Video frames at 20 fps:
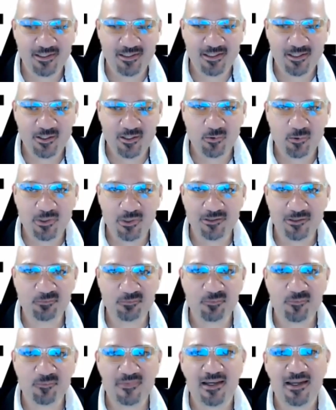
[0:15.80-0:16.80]
Well,
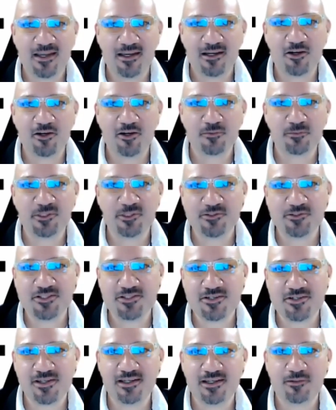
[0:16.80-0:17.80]
hang on, because
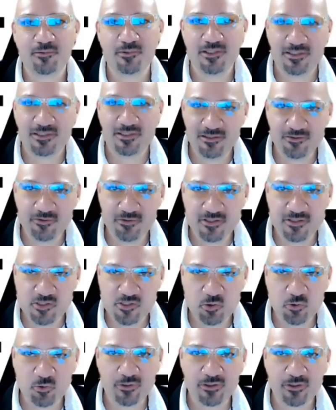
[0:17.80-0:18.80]
today I'm going to tell you a
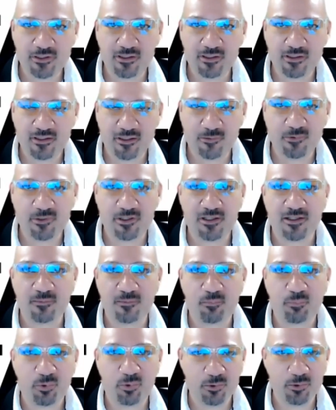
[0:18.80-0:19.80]
story about a
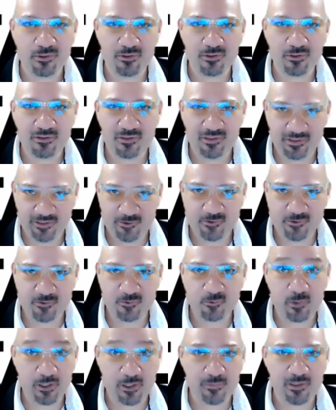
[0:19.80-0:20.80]
poor little
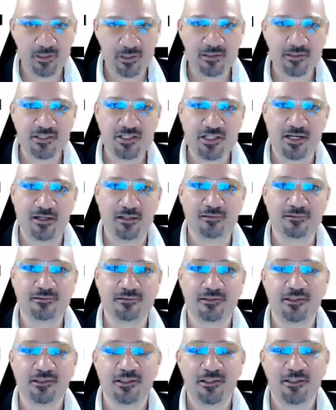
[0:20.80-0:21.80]
Guatemalan child
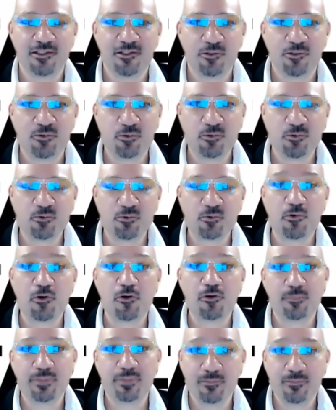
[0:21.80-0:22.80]
who grew
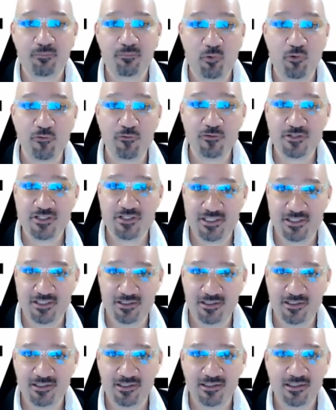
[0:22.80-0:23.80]
up in poverty
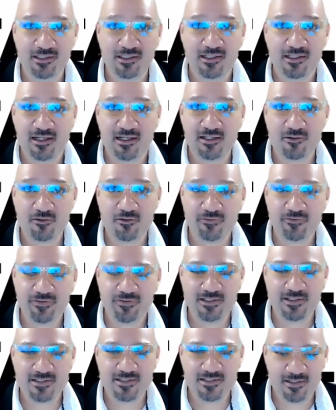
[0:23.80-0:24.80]
and who
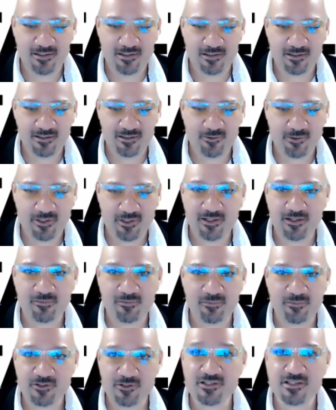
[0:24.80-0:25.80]
faced great
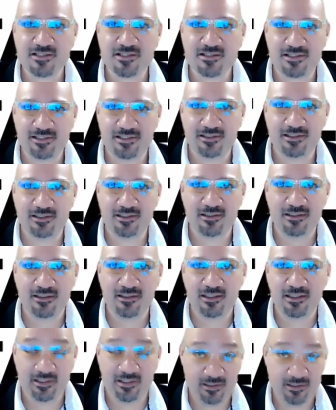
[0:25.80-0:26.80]
adversity,
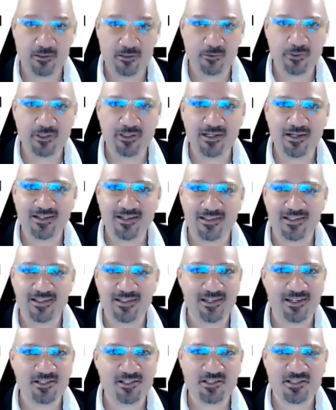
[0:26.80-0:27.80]
including
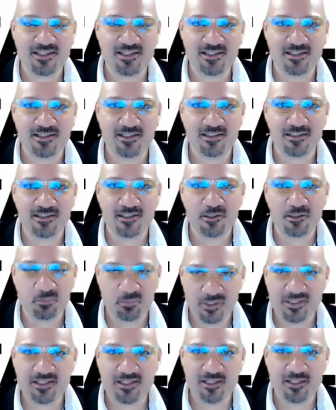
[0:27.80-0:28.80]
ADHD, but
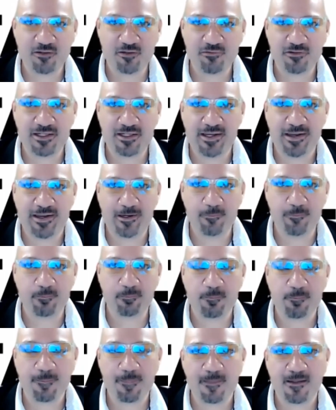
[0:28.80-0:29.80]
he overcame.
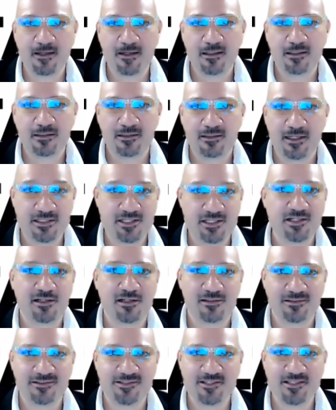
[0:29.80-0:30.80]
That
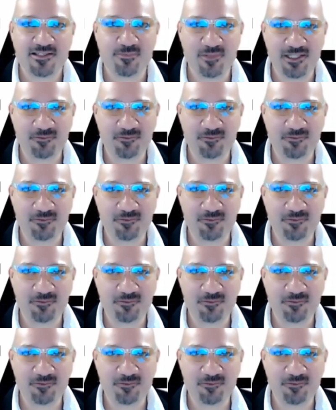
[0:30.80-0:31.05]
child is me.